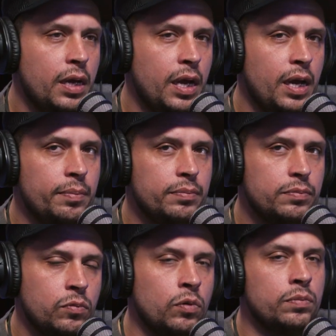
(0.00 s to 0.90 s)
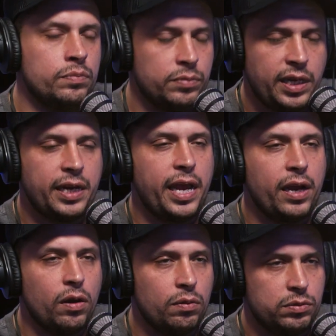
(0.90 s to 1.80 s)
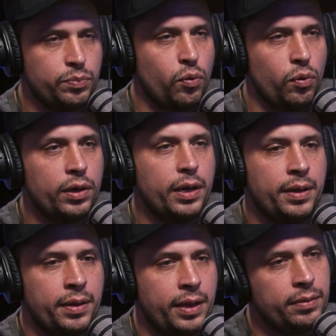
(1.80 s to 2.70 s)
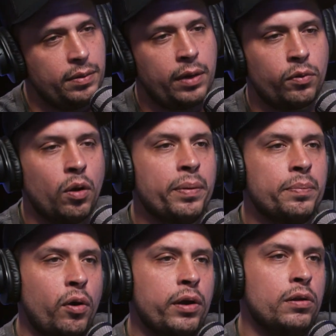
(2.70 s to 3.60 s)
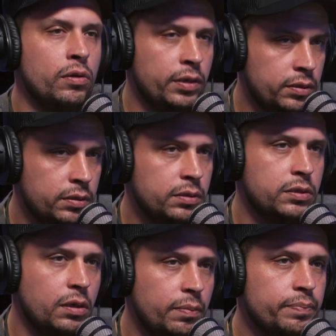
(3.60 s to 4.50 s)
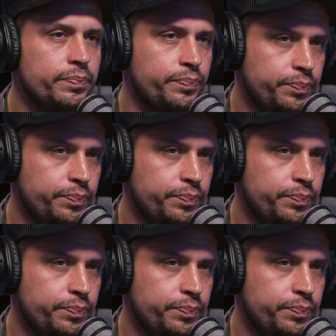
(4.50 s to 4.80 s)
San Diego was born, and then I grew up in Barrio Logan. So,